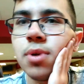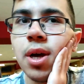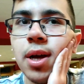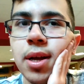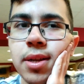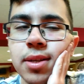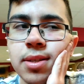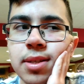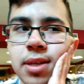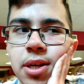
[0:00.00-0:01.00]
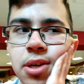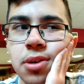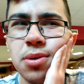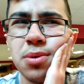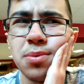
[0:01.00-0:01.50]
And see
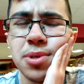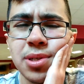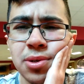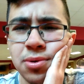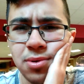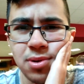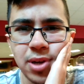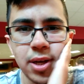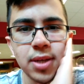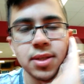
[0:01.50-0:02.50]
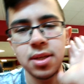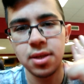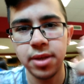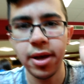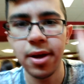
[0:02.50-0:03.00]
you soon, I guess.
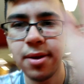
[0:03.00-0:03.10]
Yeah.